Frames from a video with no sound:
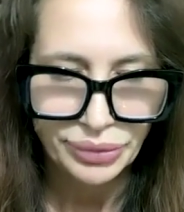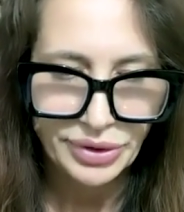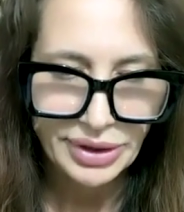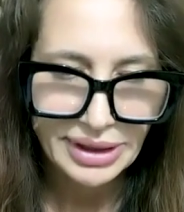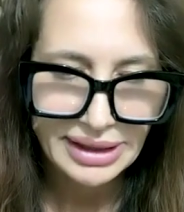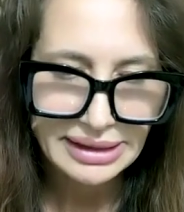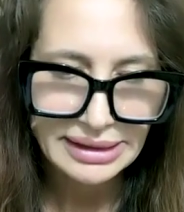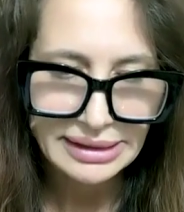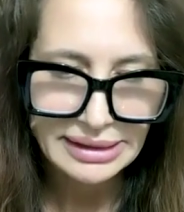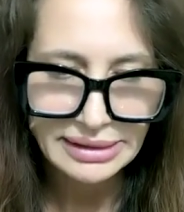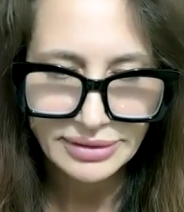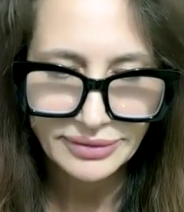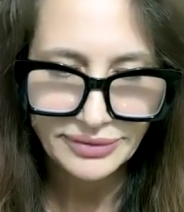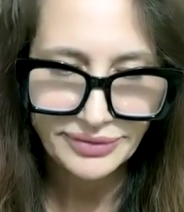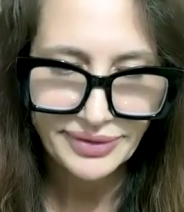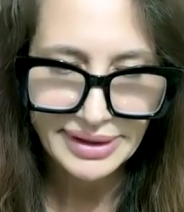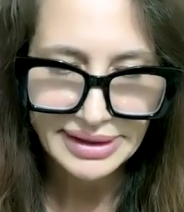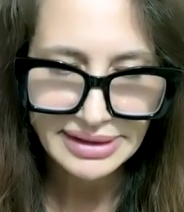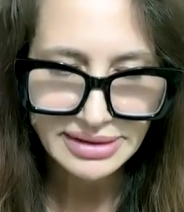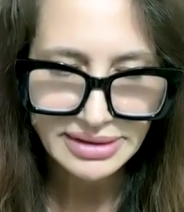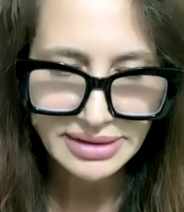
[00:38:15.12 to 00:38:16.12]
prickly
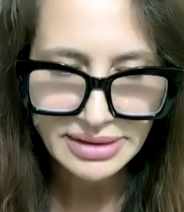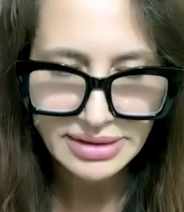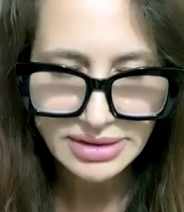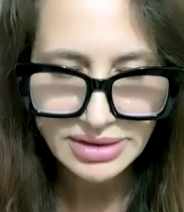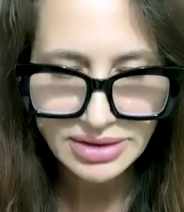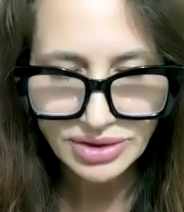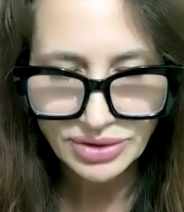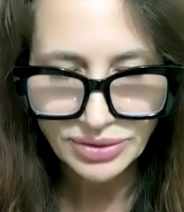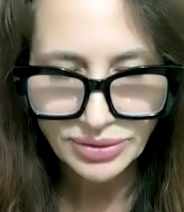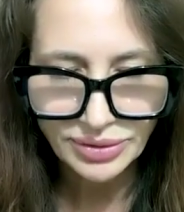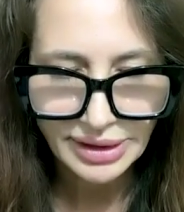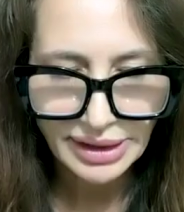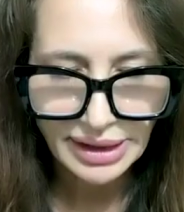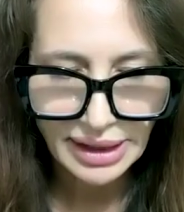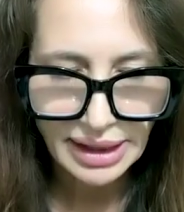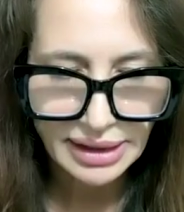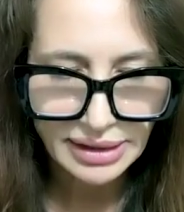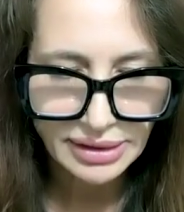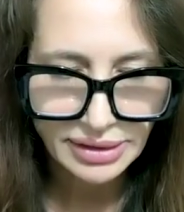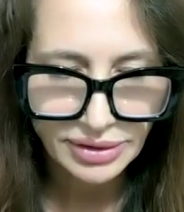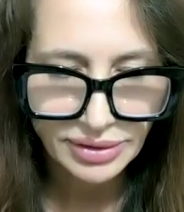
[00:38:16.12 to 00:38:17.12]
defenses. So
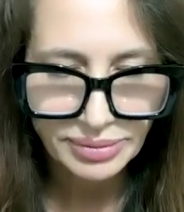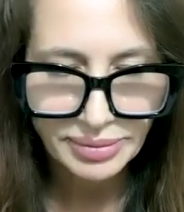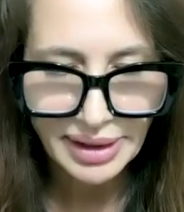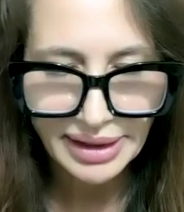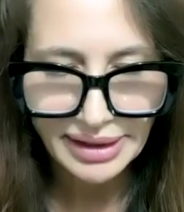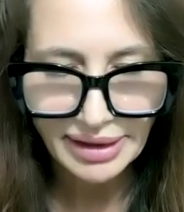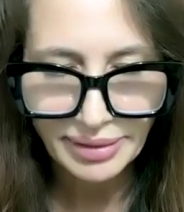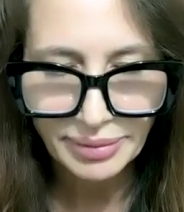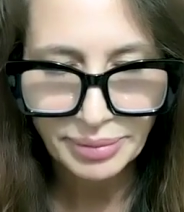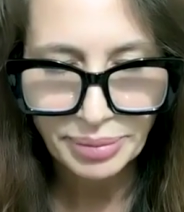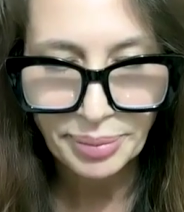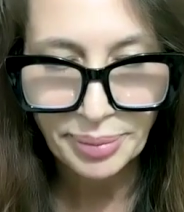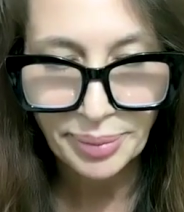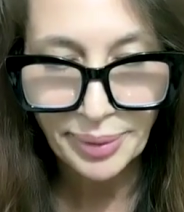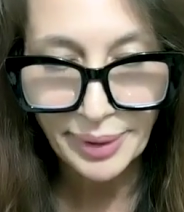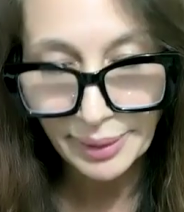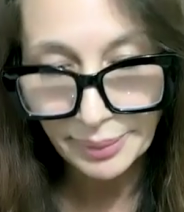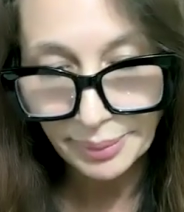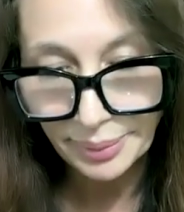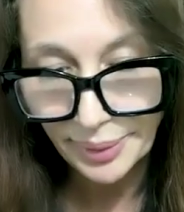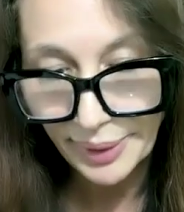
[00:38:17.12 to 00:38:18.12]
again, you might have
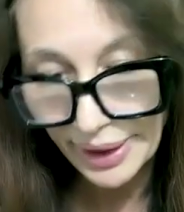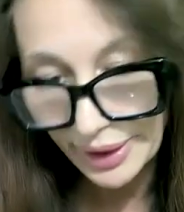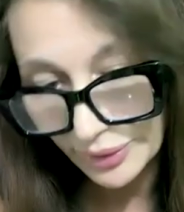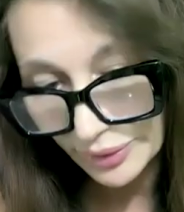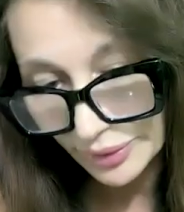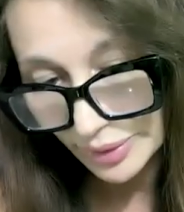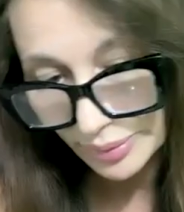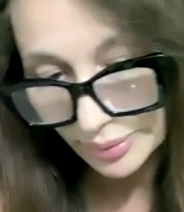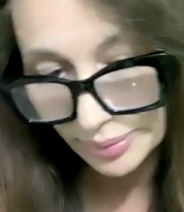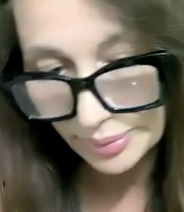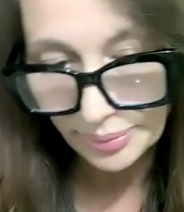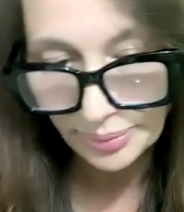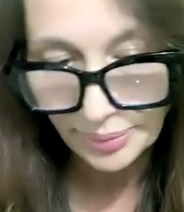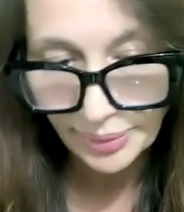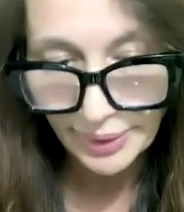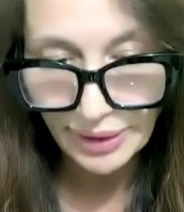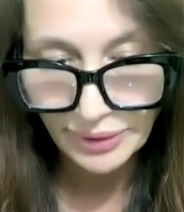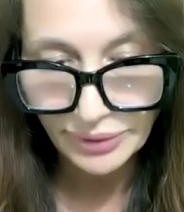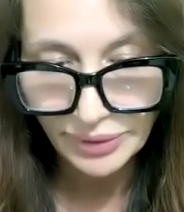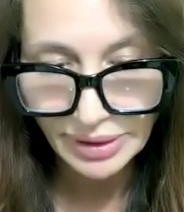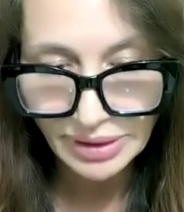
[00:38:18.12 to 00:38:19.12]

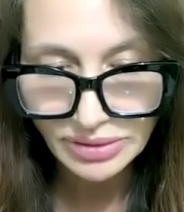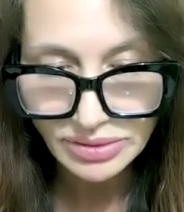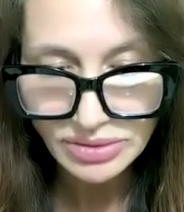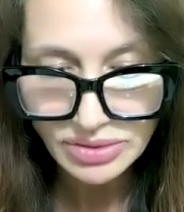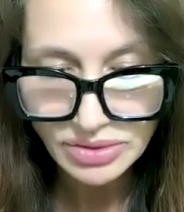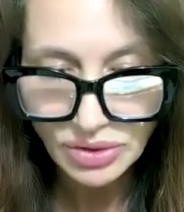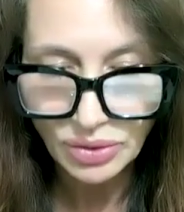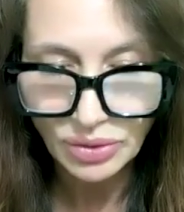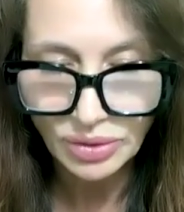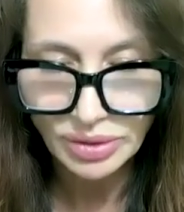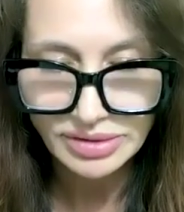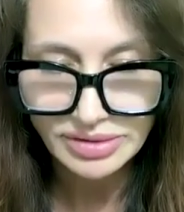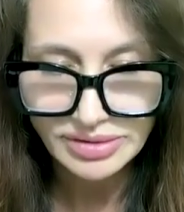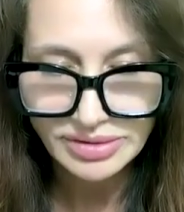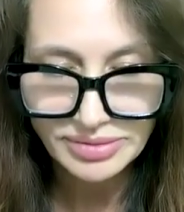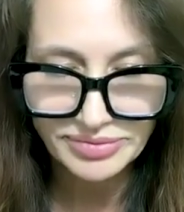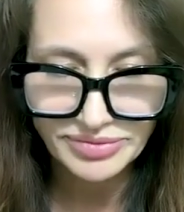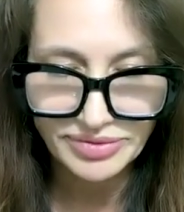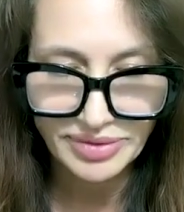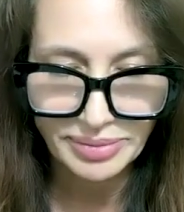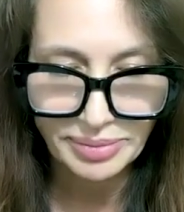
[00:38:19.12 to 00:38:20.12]
barriers caused
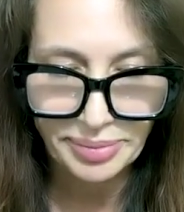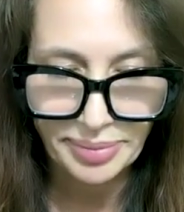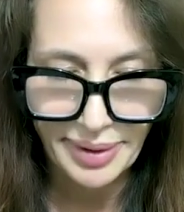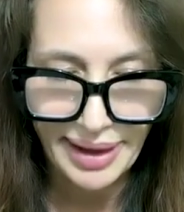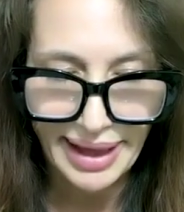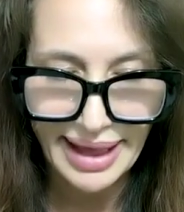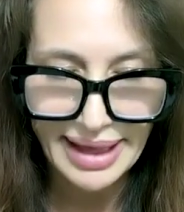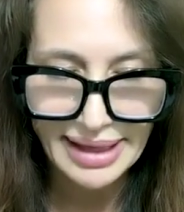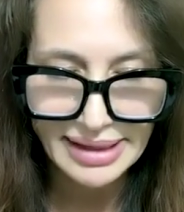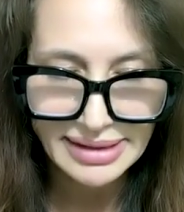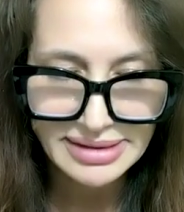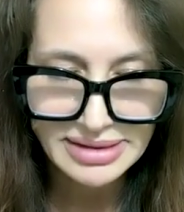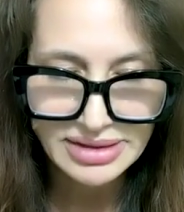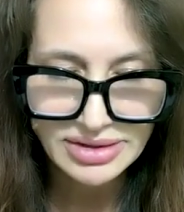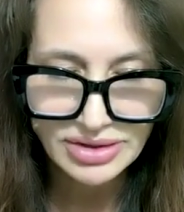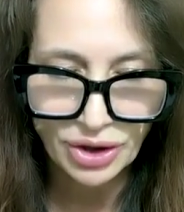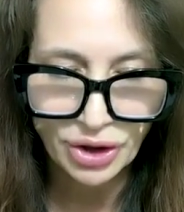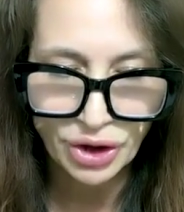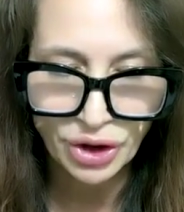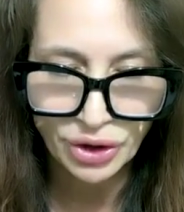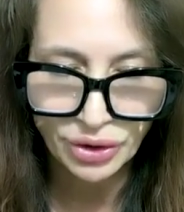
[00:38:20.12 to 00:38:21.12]
from past
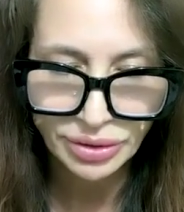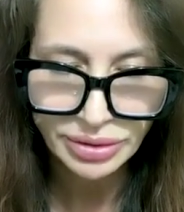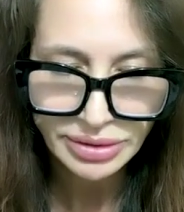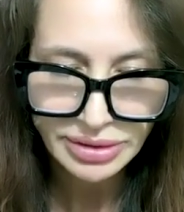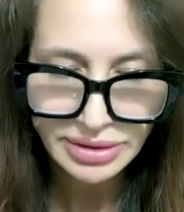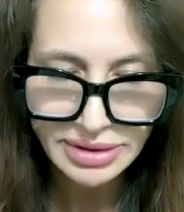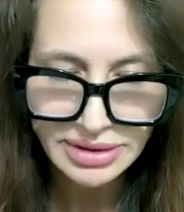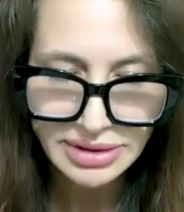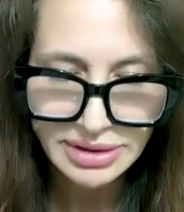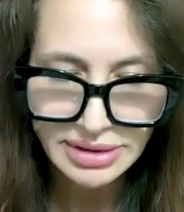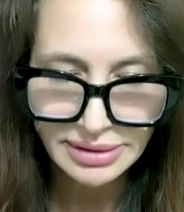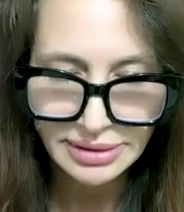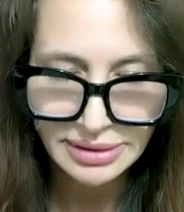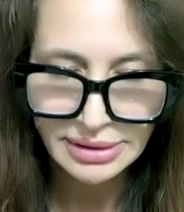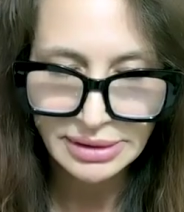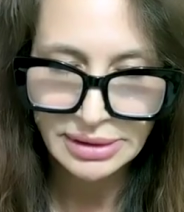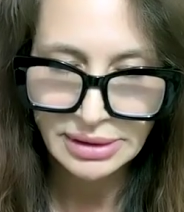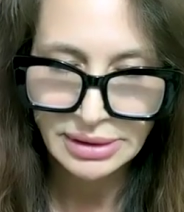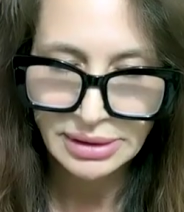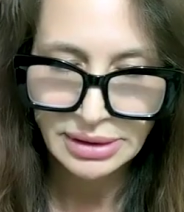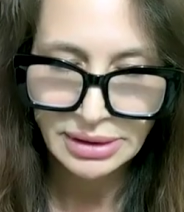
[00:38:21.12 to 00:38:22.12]
hurts,
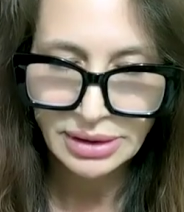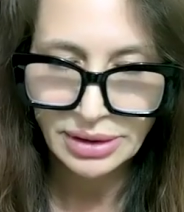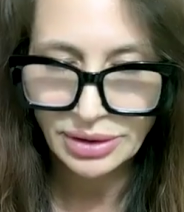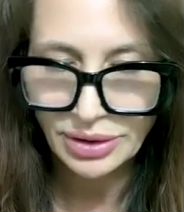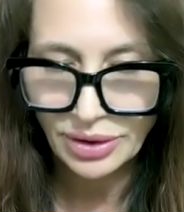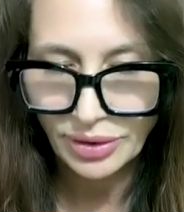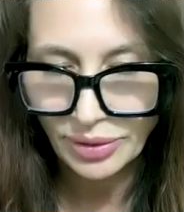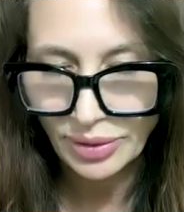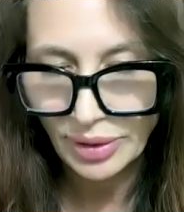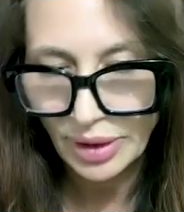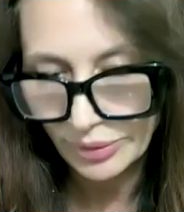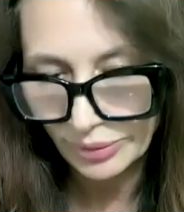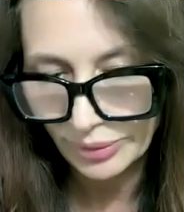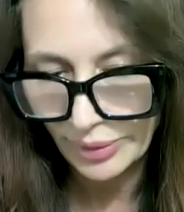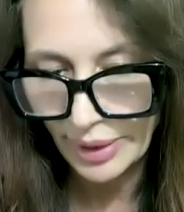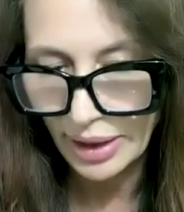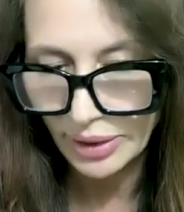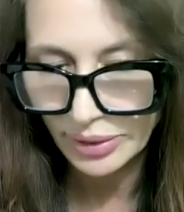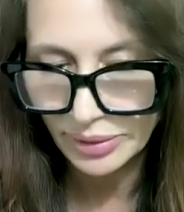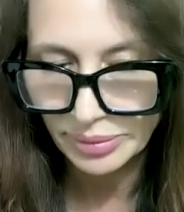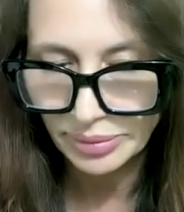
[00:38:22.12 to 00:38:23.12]

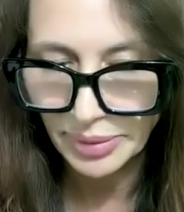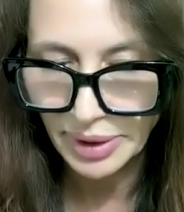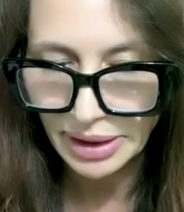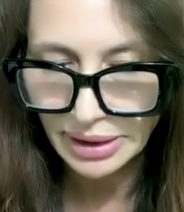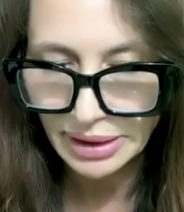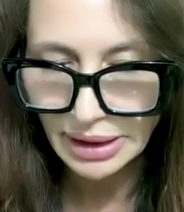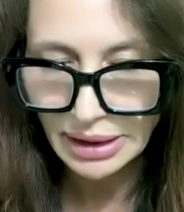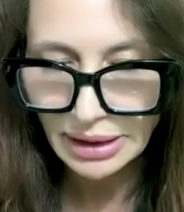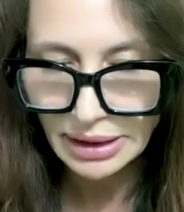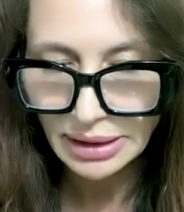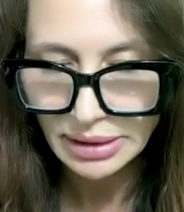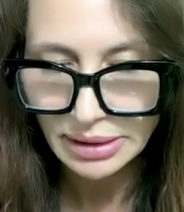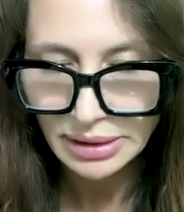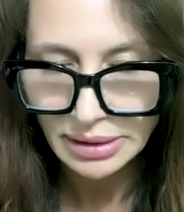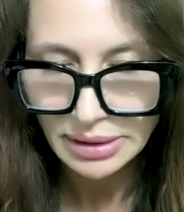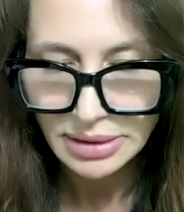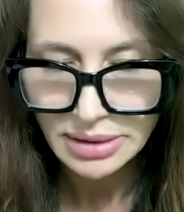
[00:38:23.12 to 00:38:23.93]
around money.